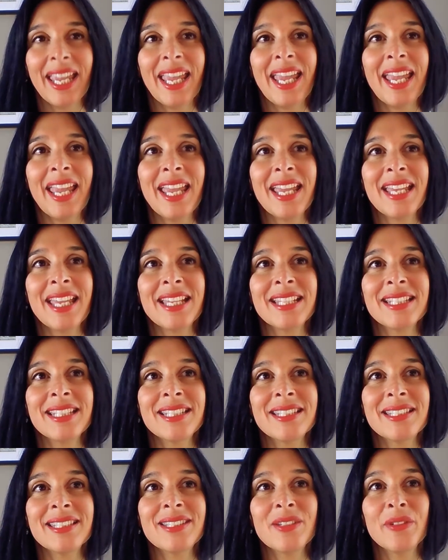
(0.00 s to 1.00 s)

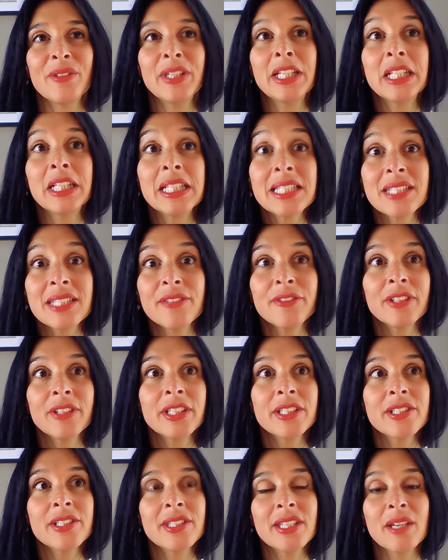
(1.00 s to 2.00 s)
And so inclusive
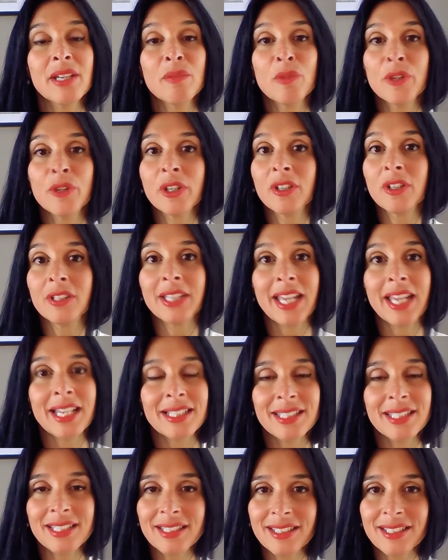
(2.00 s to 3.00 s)
leaders, they are more
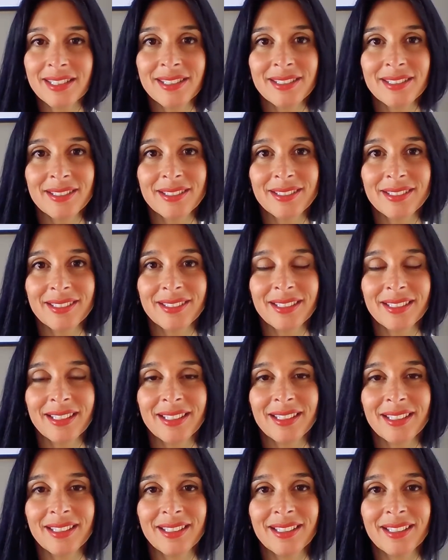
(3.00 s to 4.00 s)
connected
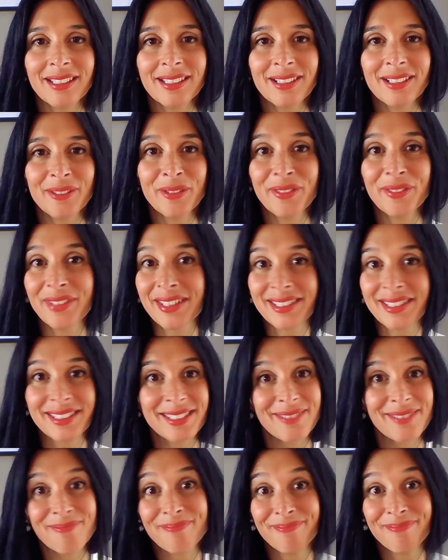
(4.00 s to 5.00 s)
with
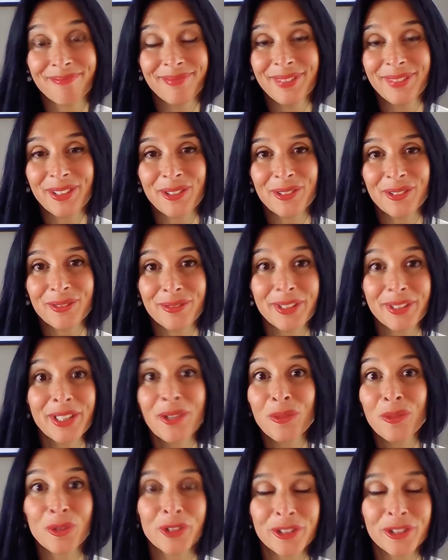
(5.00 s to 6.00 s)
this,
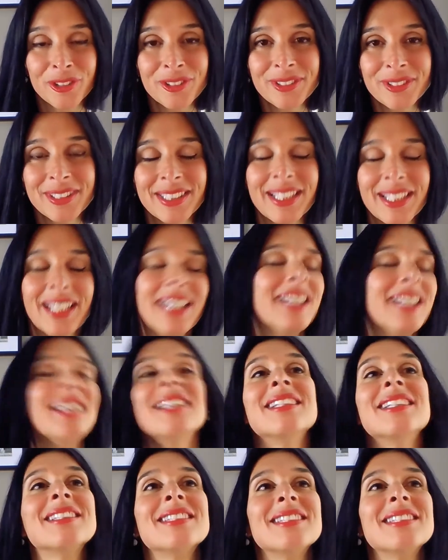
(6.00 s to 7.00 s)
real world,
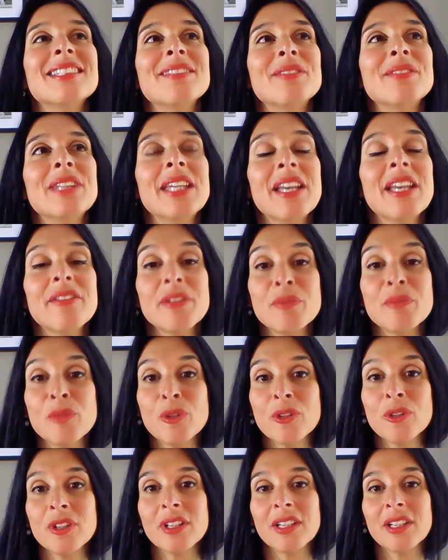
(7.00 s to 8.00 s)
and they have a
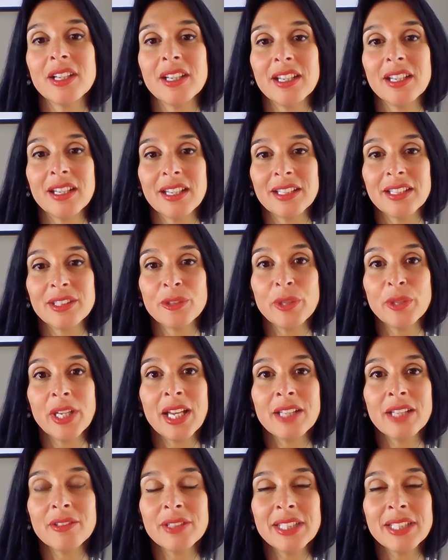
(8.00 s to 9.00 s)
more
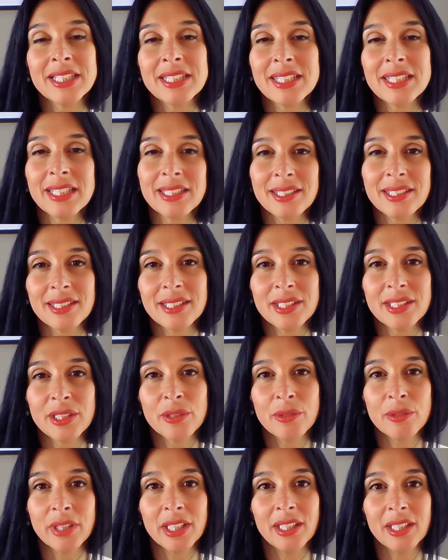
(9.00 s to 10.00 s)

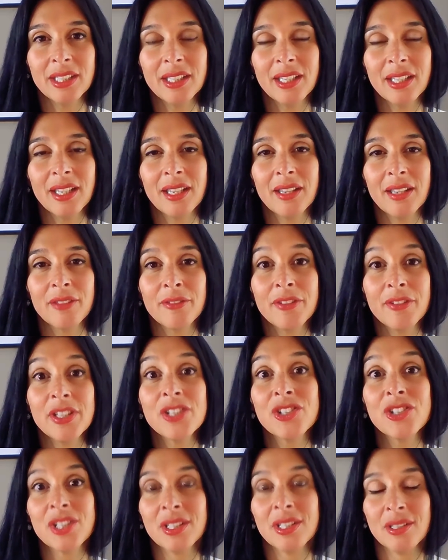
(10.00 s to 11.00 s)
360-degree
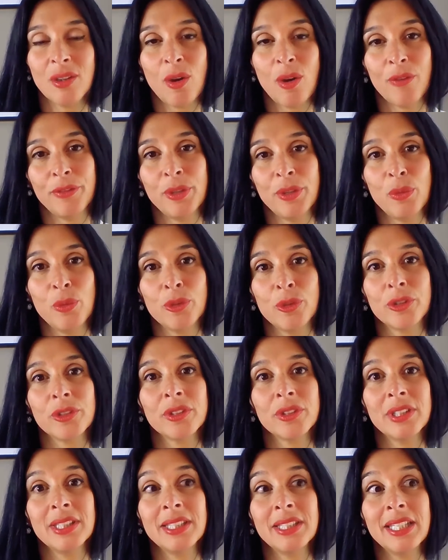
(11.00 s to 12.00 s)
vision of the
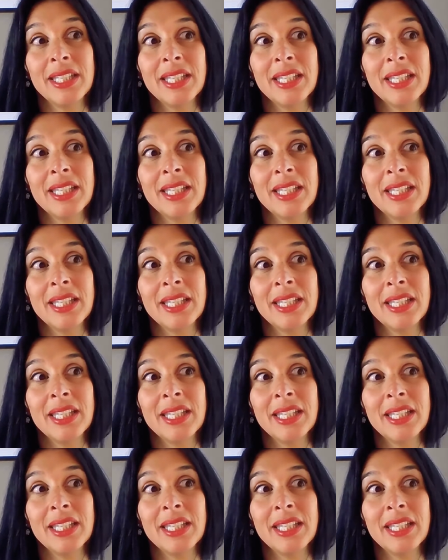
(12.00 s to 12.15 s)
world, and